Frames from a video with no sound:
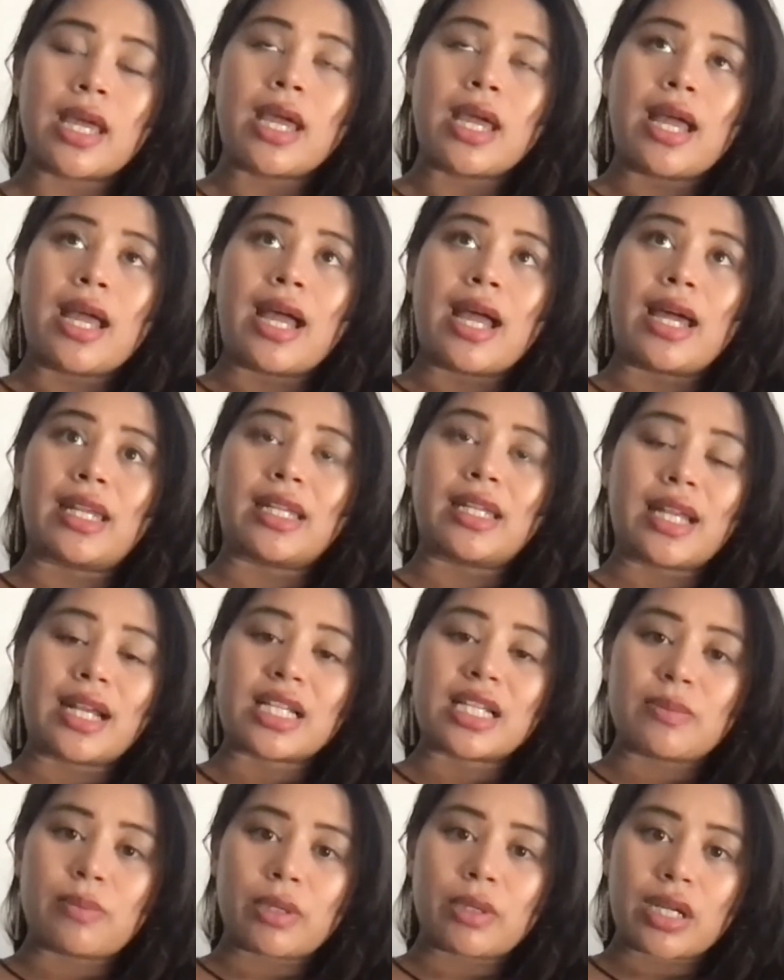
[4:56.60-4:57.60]
at an
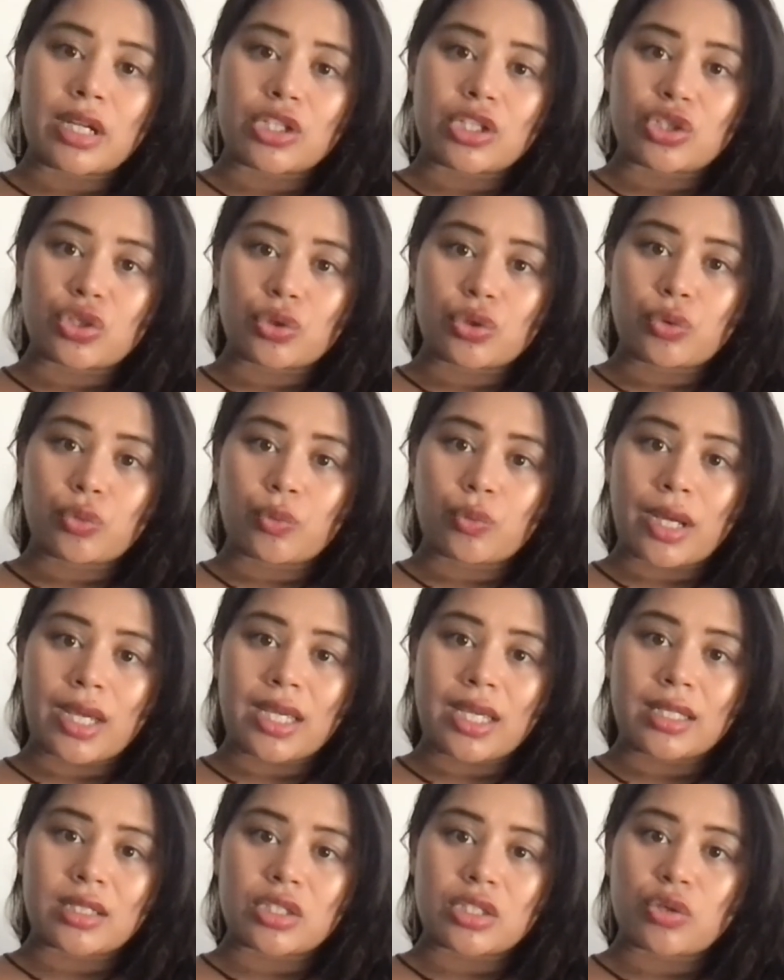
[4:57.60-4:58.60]
exponential
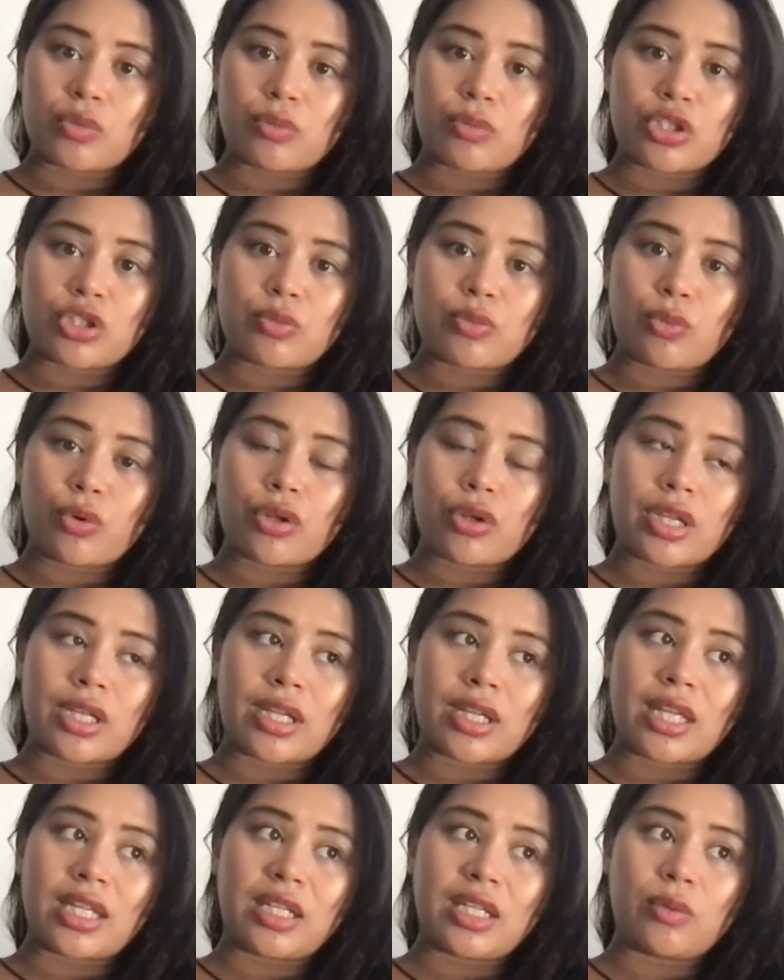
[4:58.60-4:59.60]
rate, so much more than
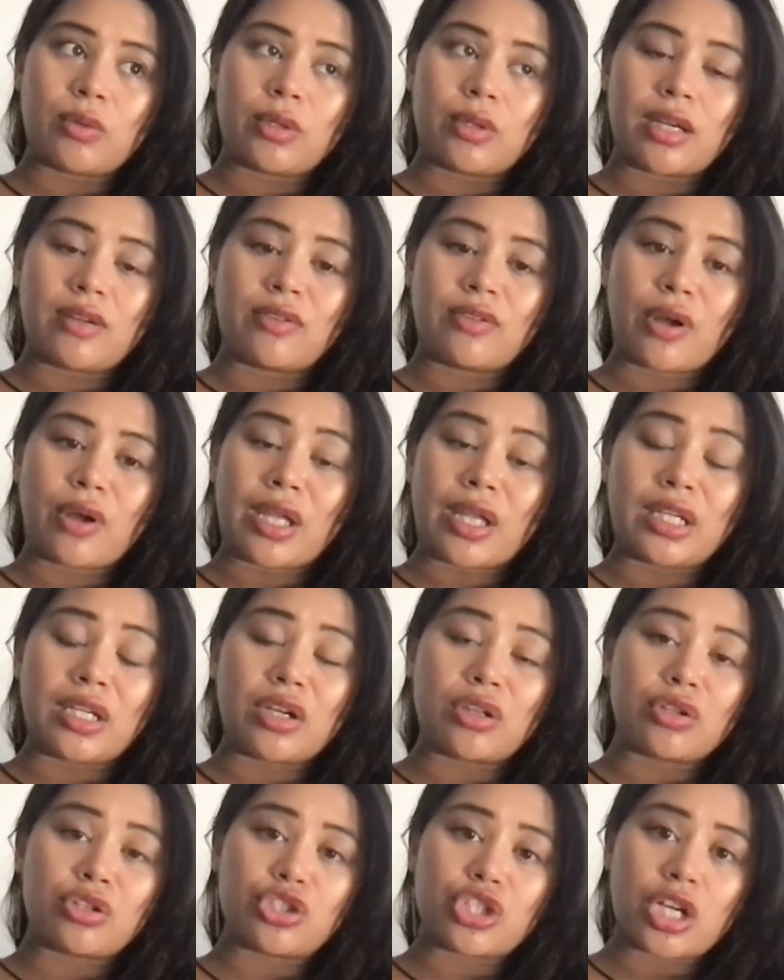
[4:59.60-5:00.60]
any
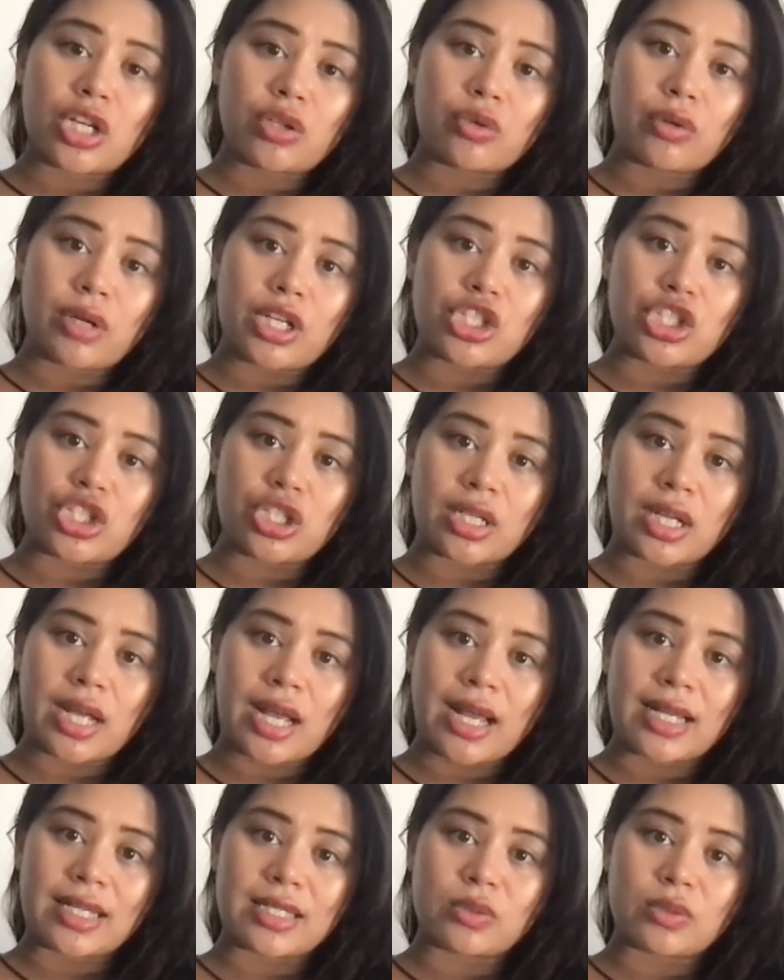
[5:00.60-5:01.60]
other generation
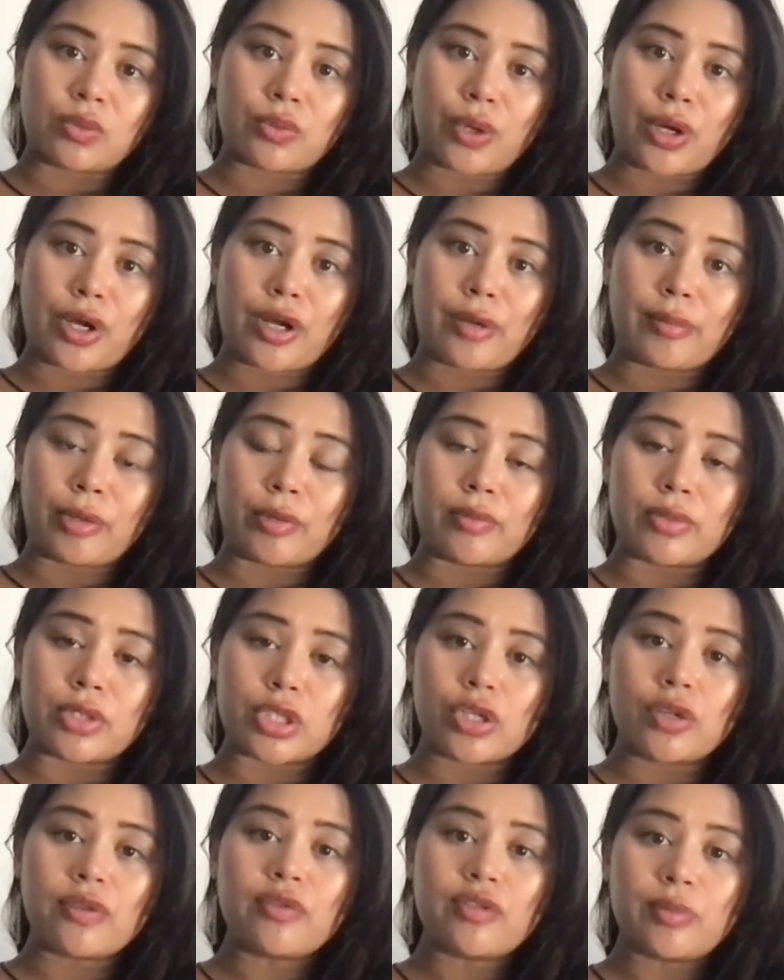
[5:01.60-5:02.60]
has
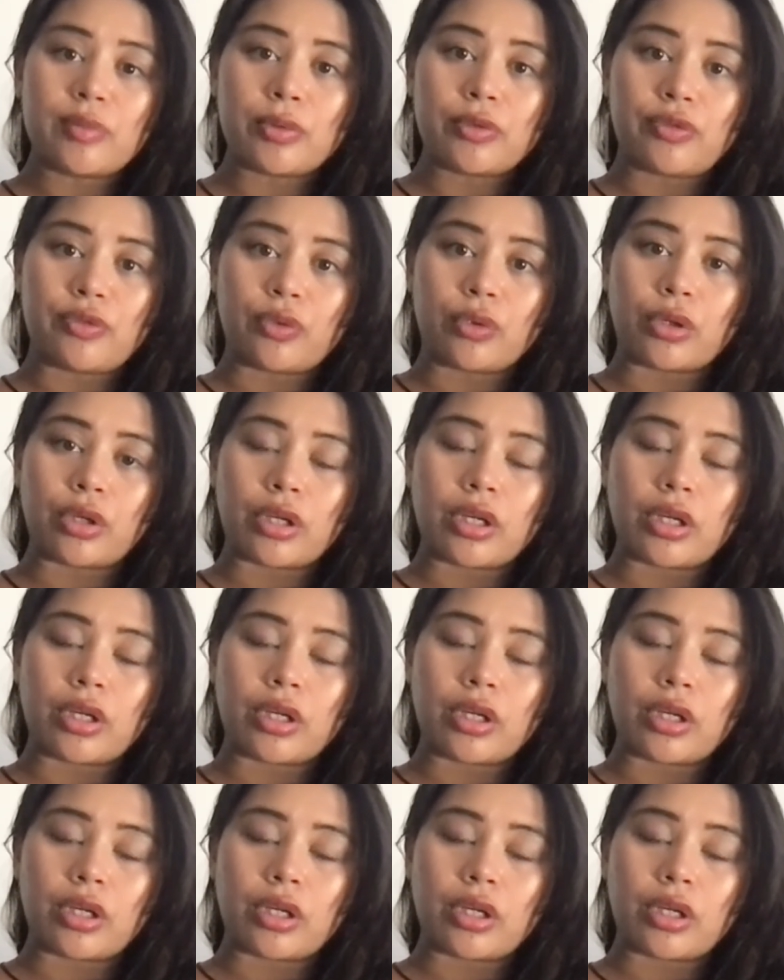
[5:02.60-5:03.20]
observed before.